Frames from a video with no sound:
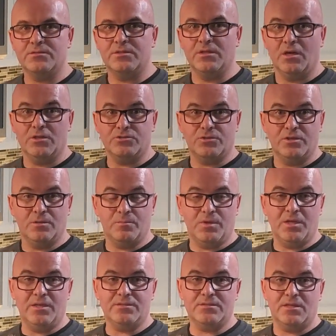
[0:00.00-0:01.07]
dehydrated
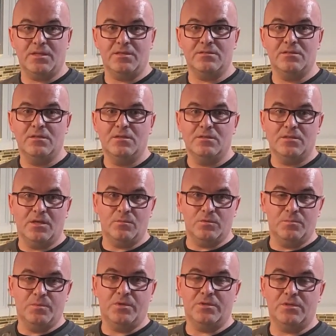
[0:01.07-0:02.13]
plantain that
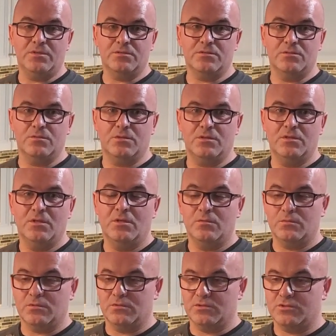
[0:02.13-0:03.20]
we put into it.
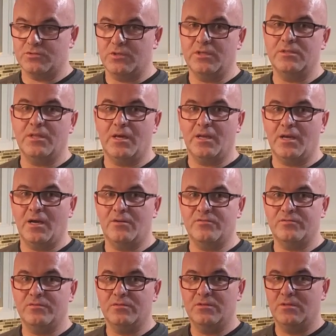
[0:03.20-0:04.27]
We're going to strain that
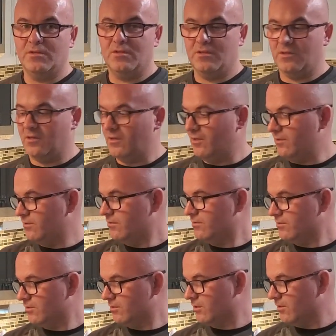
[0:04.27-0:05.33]
off and
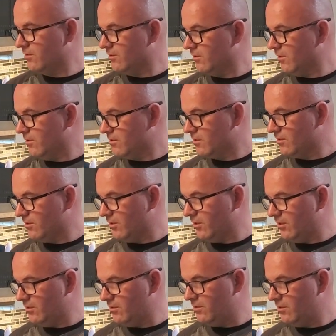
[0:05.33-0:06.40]
just get the nice
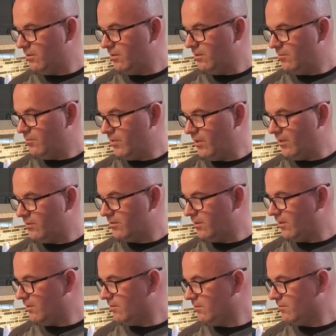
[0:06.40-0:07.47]
clean
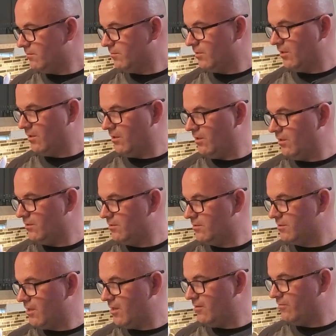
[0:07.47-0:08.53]
plantain
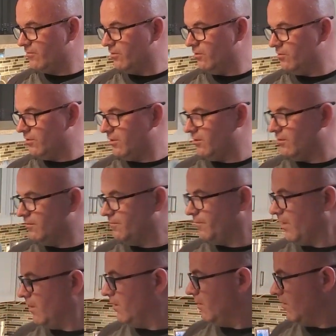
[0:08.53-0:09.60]
salve going here.
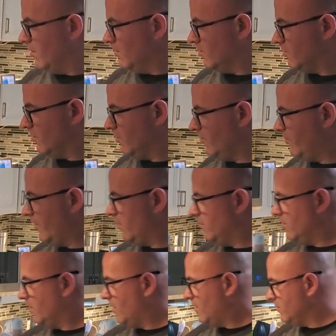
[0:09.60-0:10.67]
So
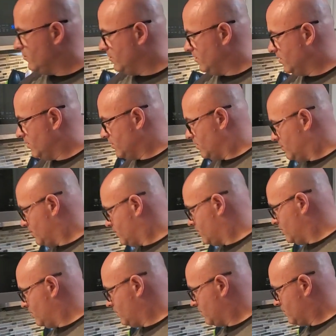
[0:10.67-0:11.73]
follow along, we'll get
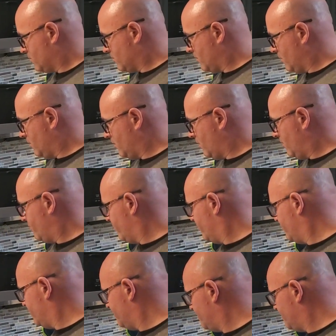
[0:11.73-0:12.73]
this strained off.